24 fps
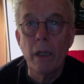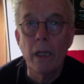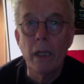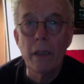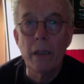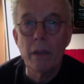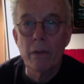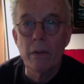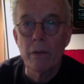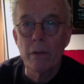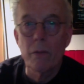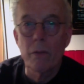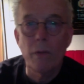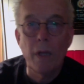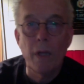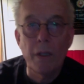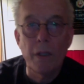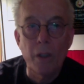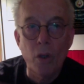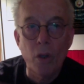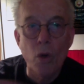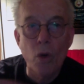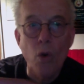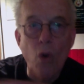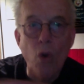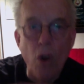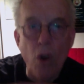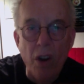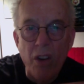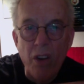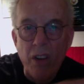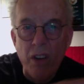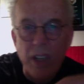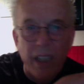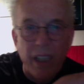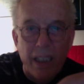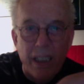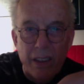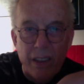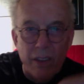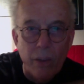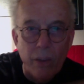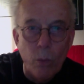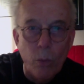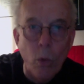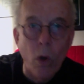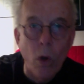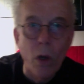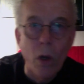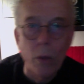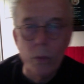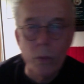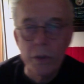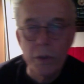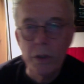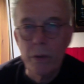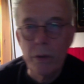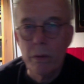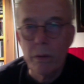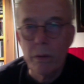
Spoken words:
And it was around the corner and against the wall, which you,